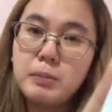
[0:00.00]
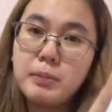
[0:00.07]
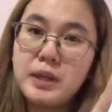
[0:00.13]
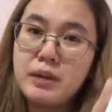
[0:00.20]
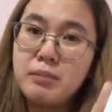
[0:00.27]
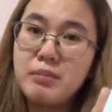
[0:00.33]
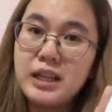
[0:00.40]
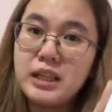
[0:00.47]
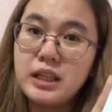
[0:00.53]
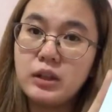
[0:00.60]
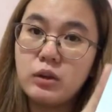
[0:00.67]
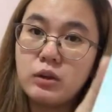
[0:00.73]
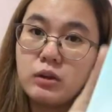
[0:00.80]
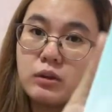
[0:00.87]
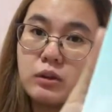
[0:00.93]
Pinabili niya
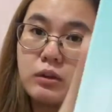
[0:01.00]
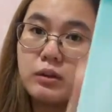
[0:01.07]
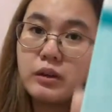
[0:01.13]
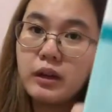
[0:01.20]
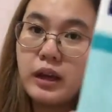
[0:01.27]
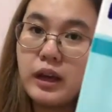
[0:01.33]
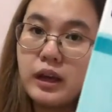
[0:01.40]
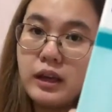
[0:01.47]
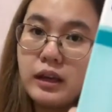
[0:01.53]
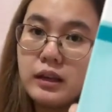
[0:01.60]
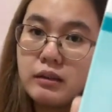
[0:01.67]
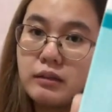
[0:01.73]
to. Okay.